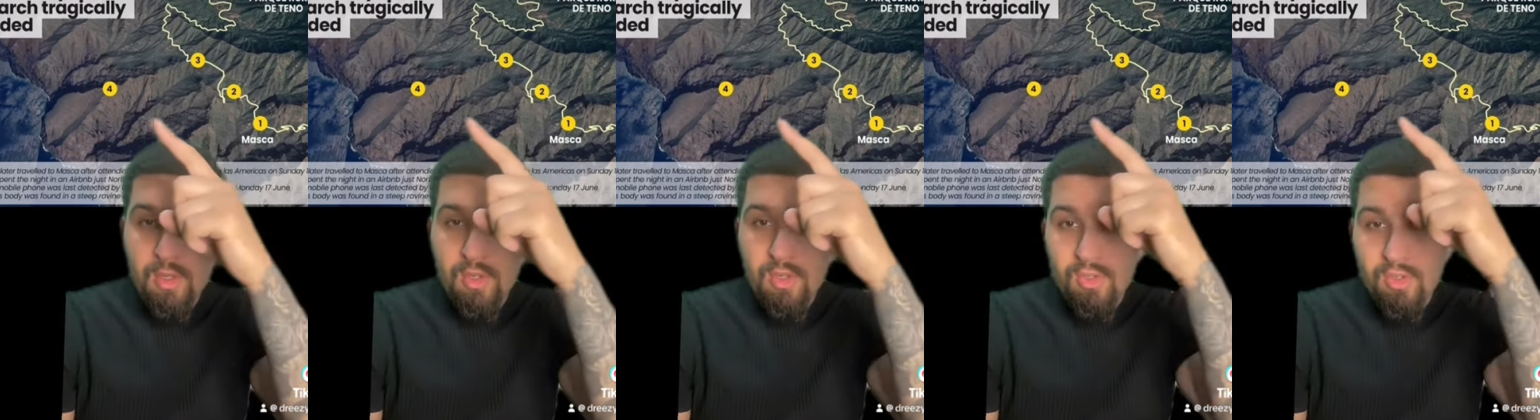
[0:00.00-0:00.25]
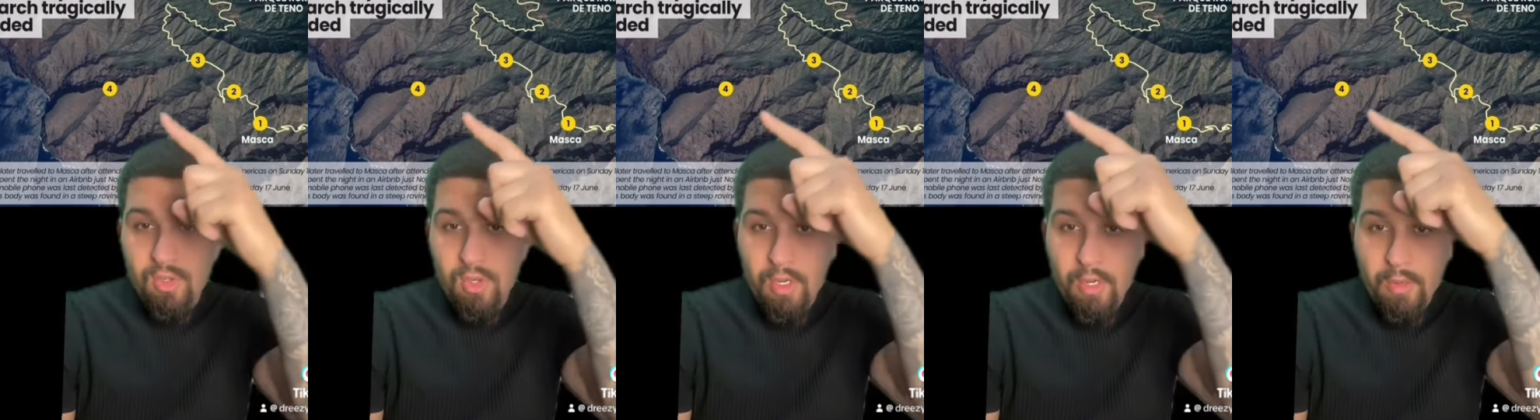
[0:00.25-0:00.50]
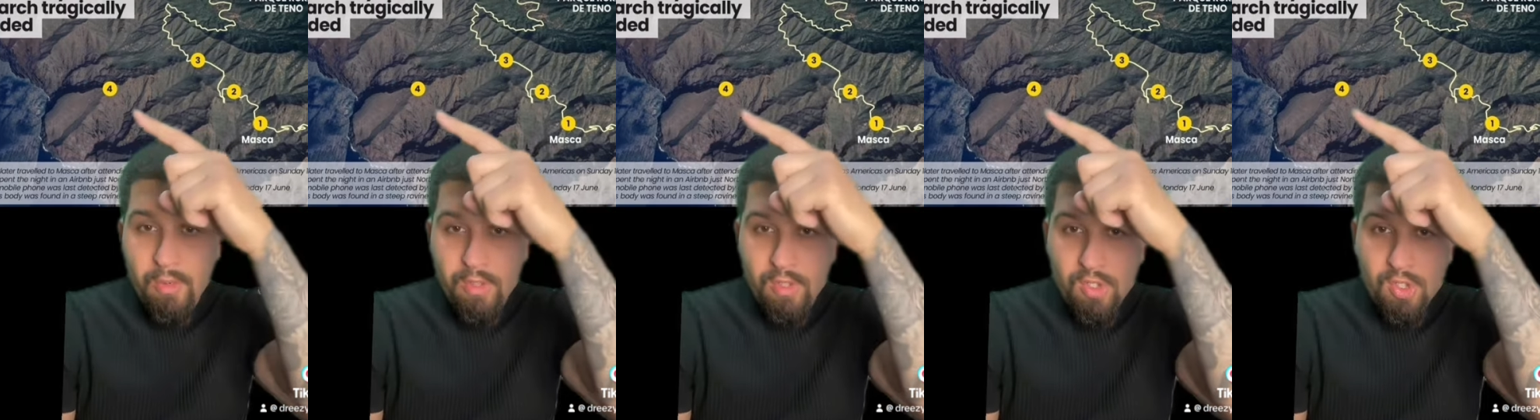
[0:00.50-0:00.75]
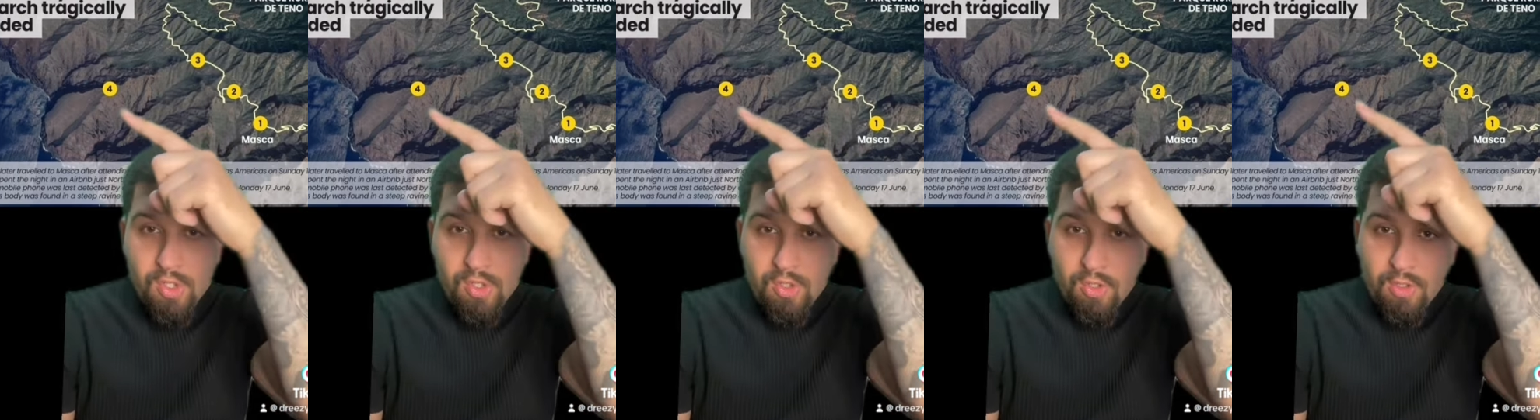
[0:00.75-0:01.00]
So he was
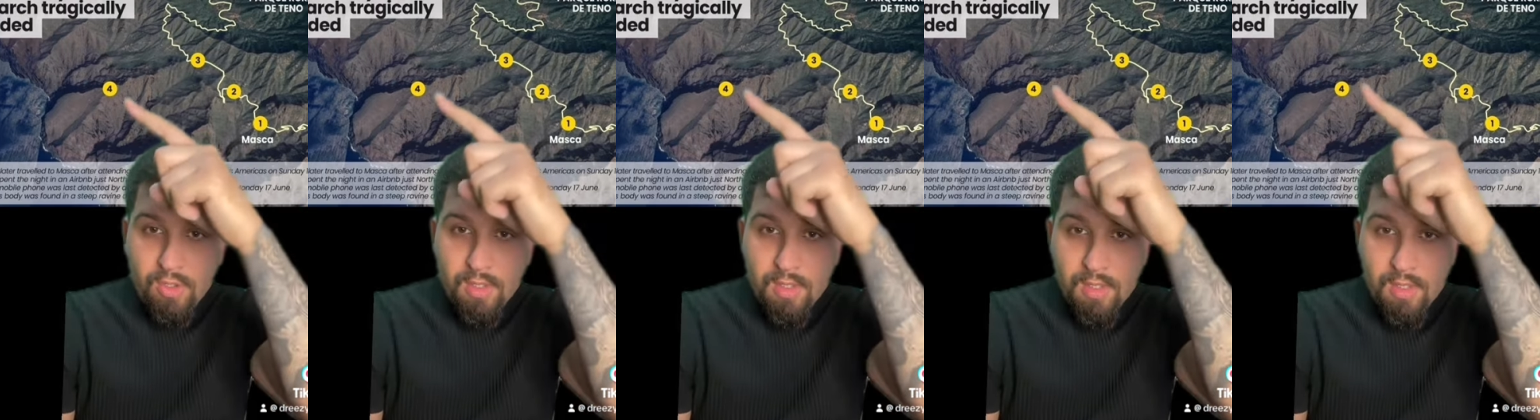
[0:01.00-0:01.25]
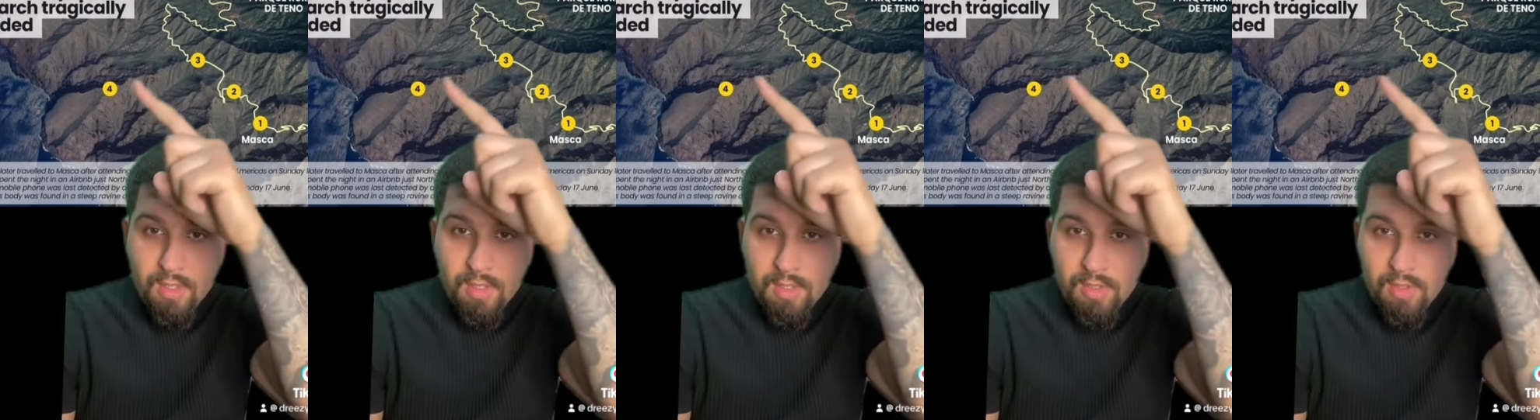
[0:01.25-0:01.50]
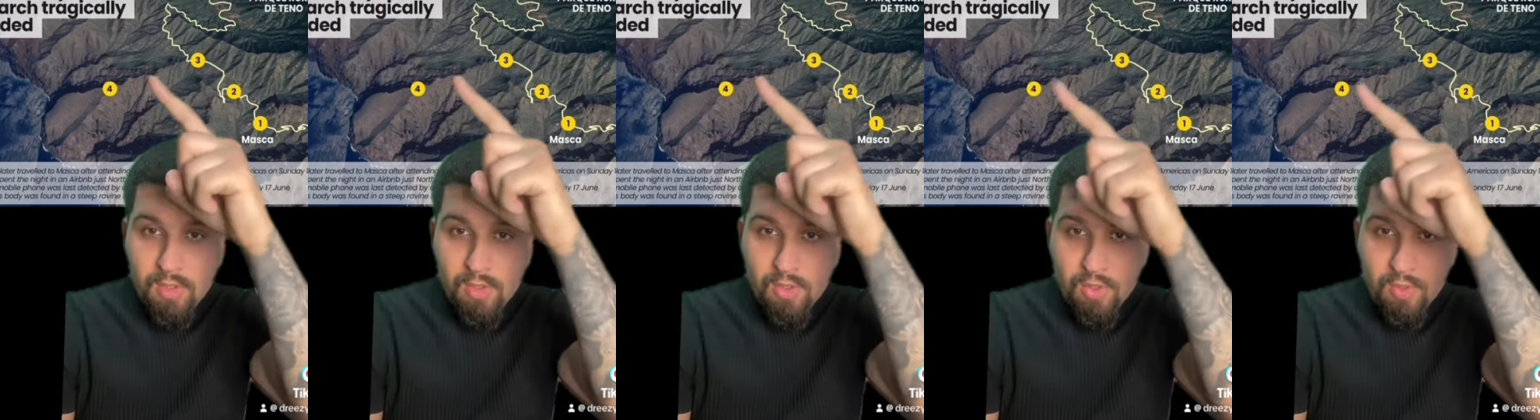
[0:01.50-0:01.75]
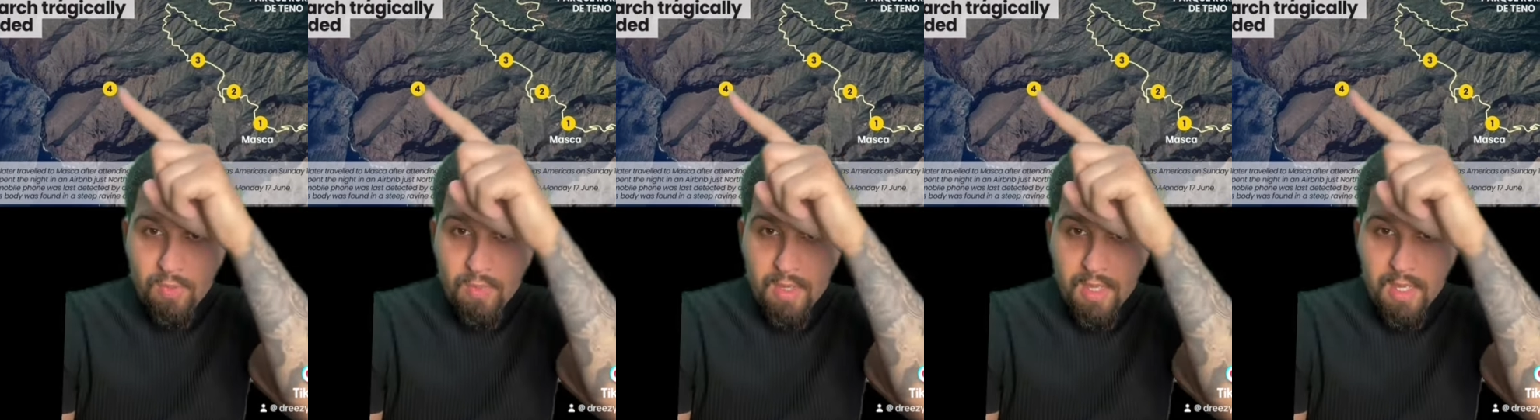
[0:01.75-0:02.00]
stood
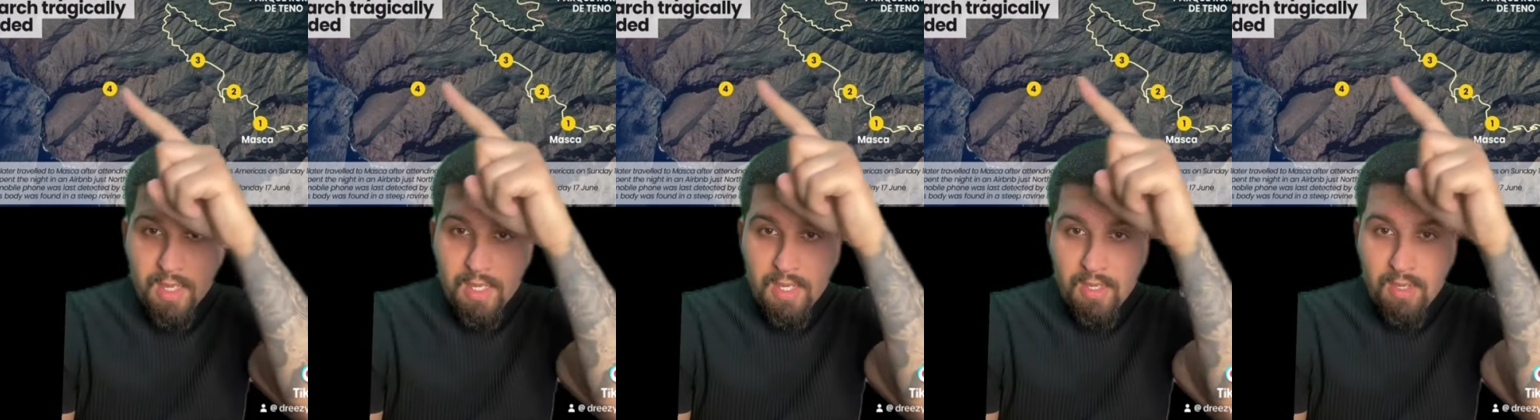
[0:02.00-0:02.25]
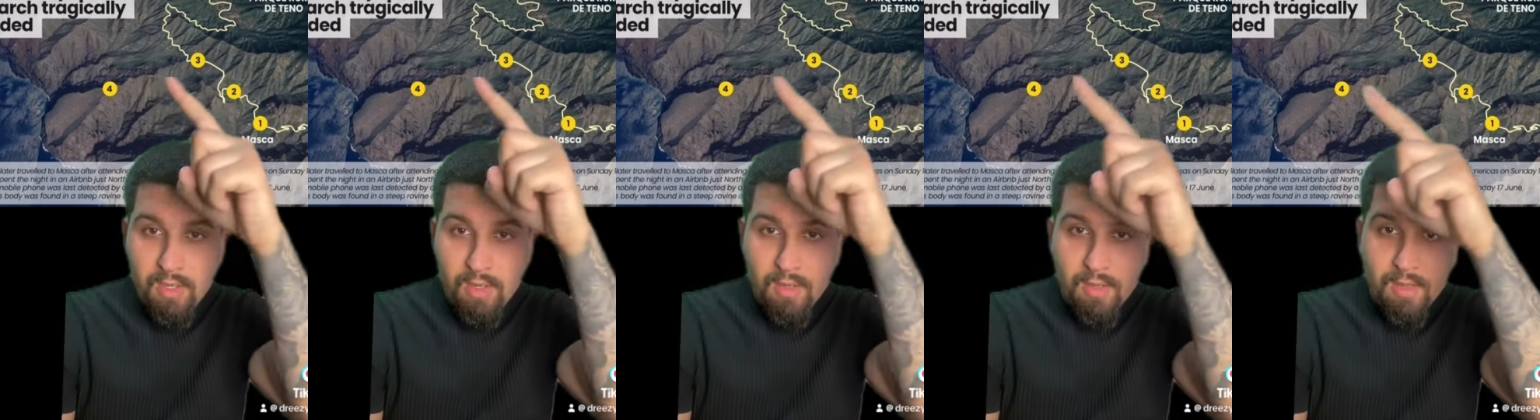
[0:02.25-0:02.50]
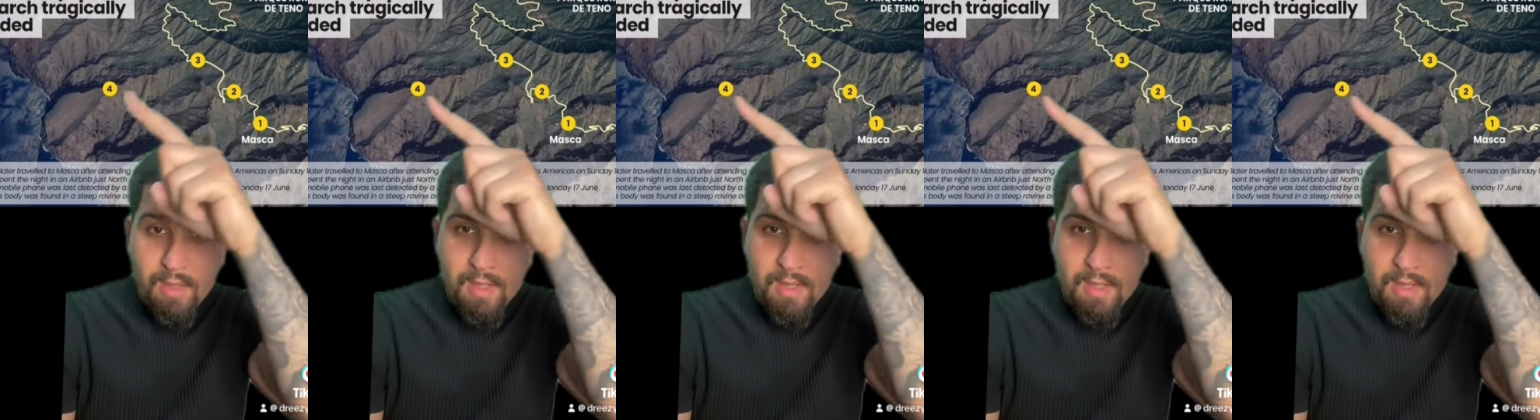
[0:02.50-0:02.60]
somewhere here,